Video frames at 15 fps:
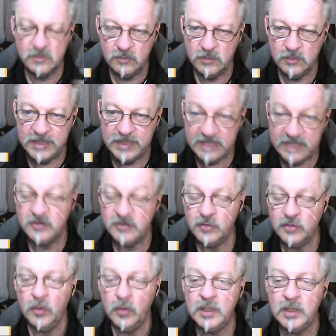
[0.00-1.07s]
need to
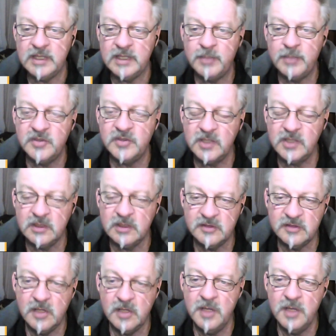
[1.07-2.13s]
talk at that particular
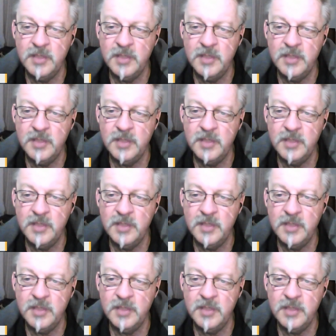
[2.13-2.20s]
time.